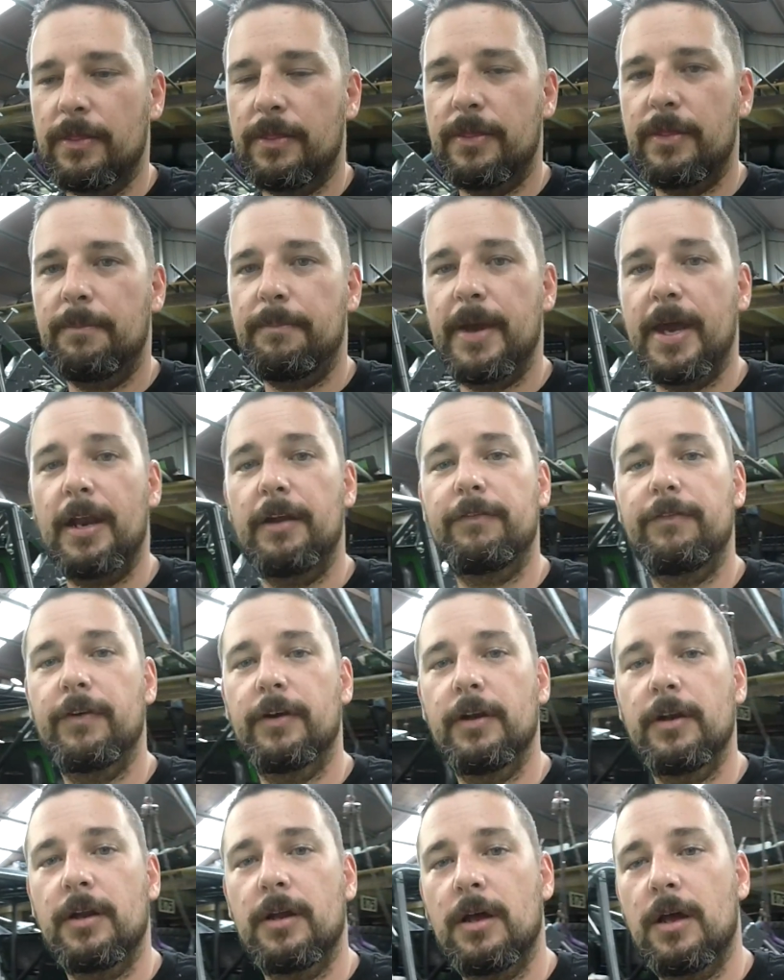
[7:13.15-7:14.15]

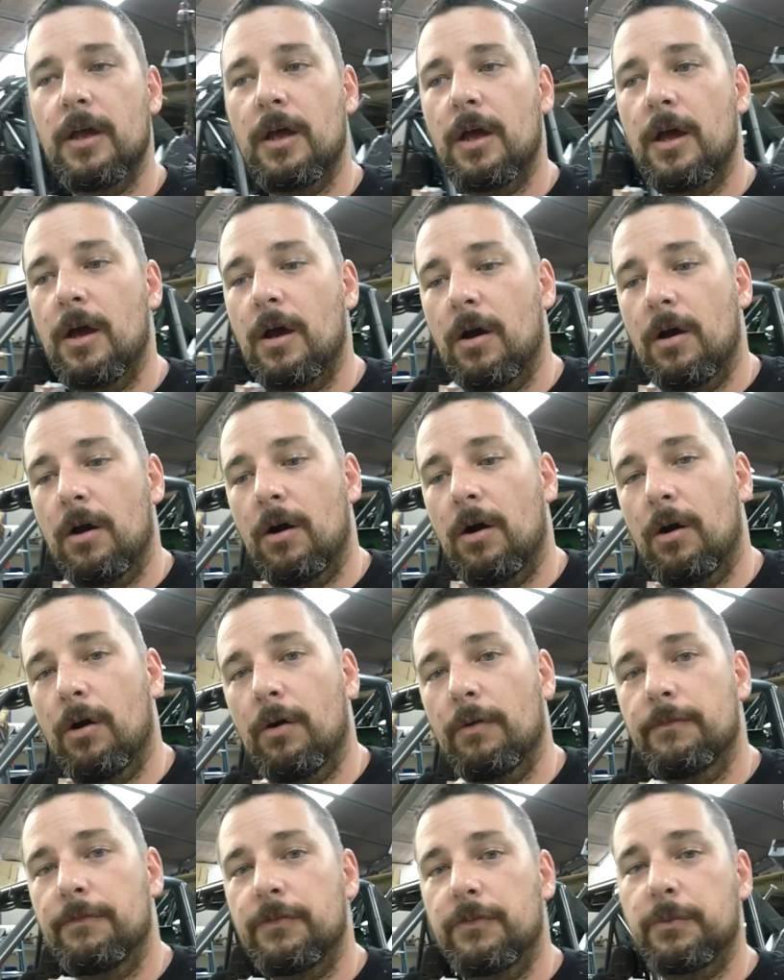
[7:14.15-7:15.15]
benefit
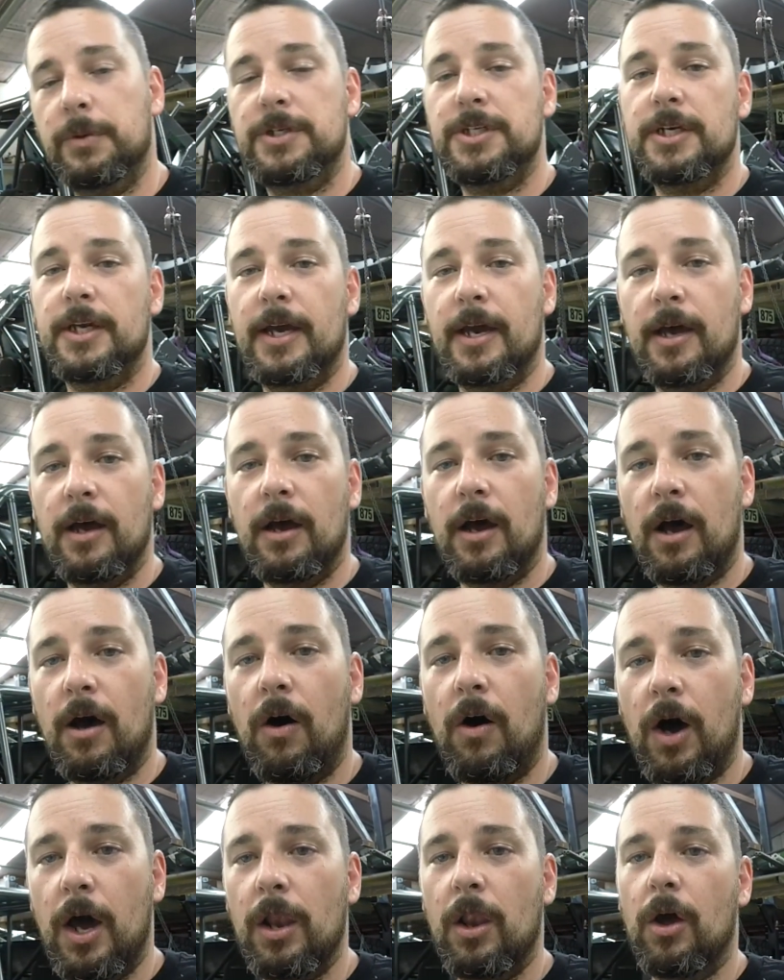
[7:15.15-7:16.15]
of switching a
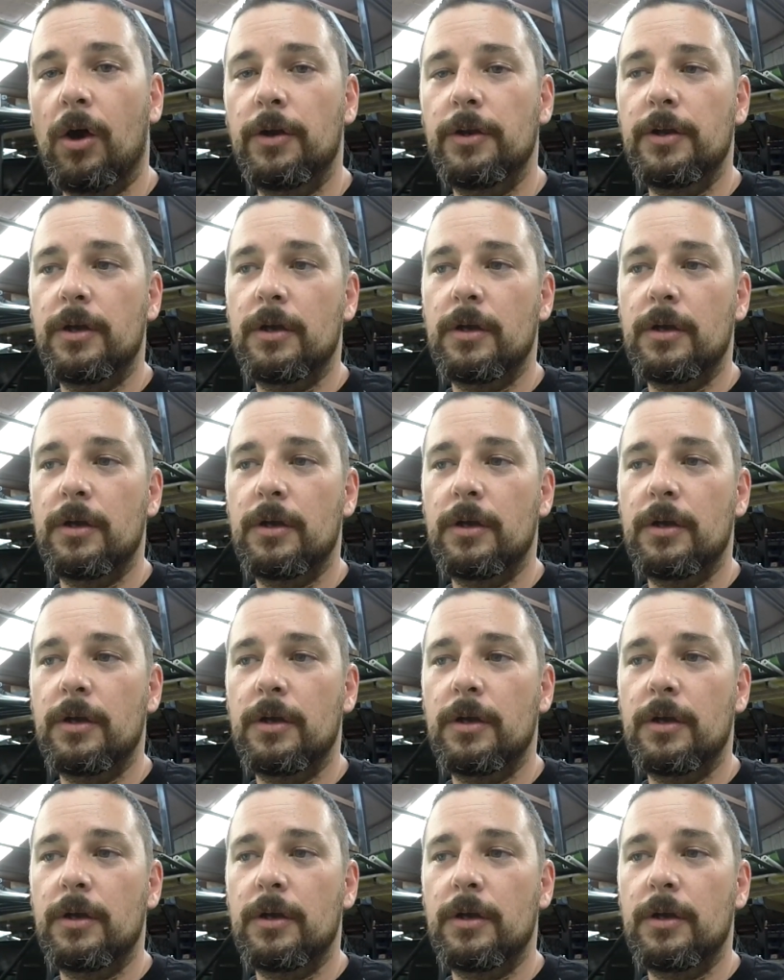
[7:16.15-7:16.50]
high load